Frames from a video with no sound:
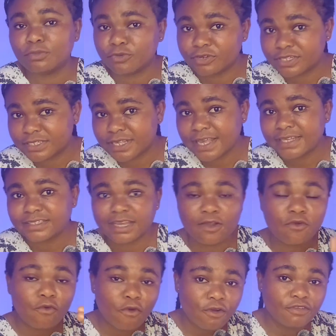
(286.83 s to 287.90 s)
process
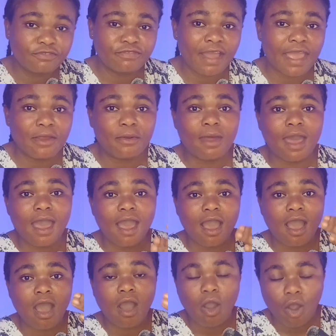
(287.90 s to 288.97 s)
and go viral
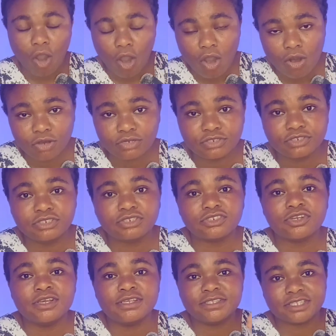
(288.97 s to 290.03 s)
on
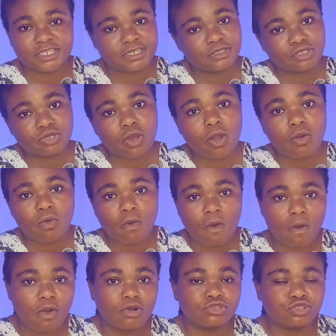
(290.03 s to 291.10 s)
TikTok
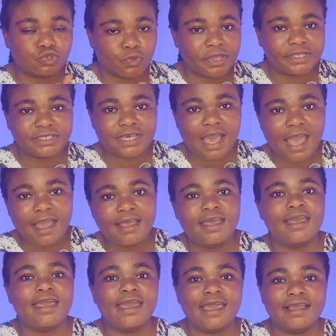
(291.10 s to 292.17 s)
or Twitter
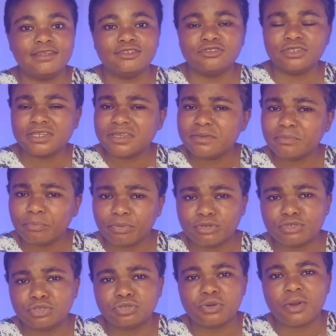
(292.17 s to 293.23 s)
and you didn't
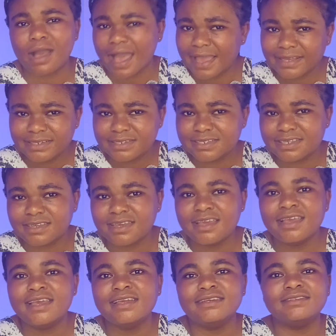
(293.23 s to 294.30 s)
post your ID,
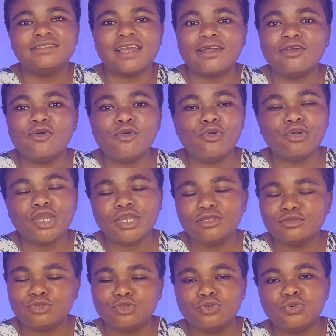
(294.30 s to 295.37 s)
they are not
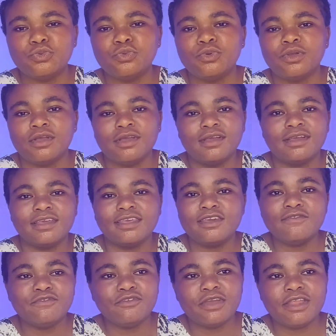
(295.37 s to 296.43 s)
going to
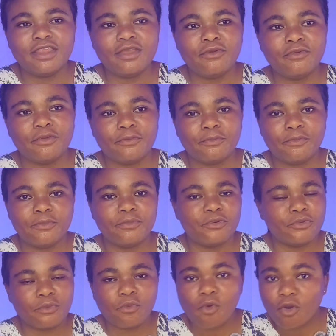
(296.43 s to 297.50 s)
give you any
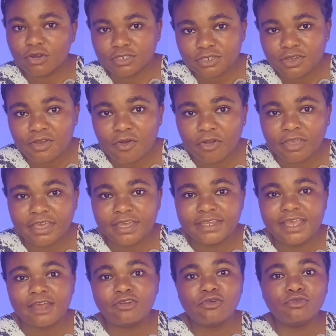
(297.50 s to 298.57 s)
reward. Okay,
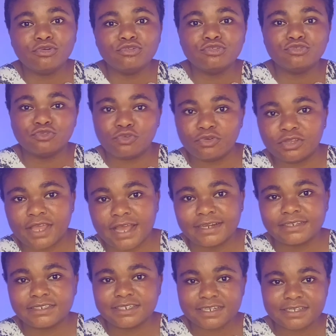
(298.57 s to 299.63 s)
they are not going to know
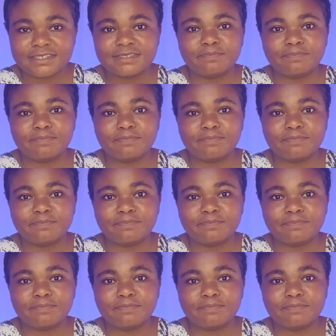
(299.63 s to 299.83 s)
that this